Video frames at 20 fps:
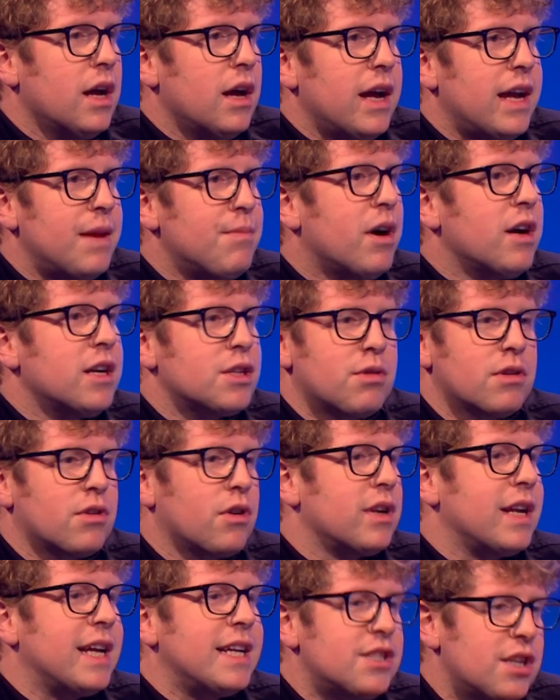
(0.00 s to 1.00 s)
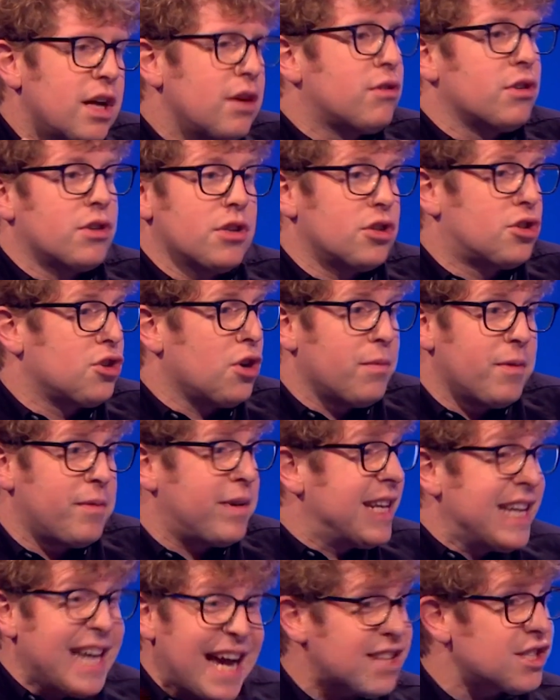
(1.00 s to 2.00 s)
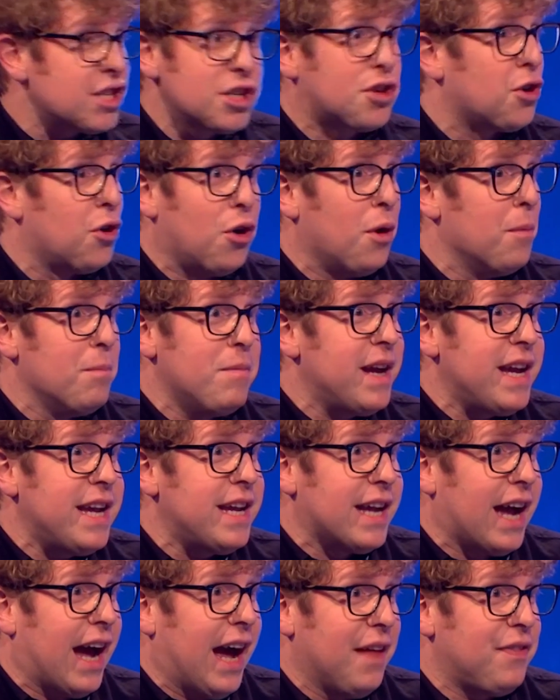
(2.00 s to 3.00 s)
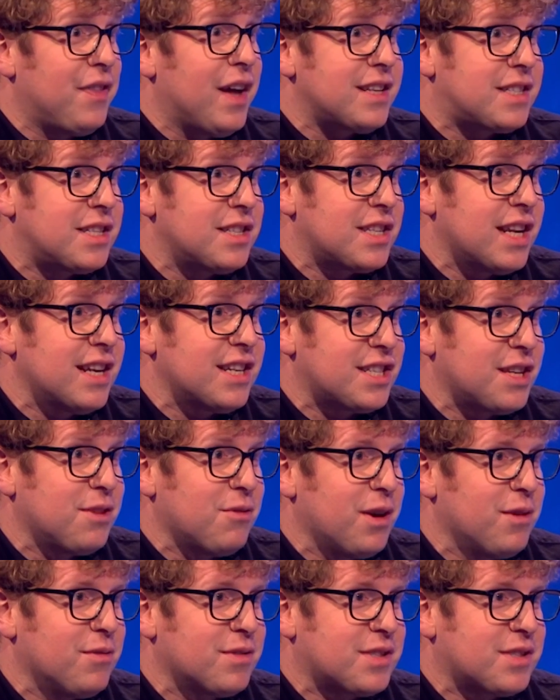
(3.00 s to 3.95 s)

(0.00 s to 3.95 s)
He might as well have got... He's no good at the job. I mean, he hasn't caught me yet. That's essentially what he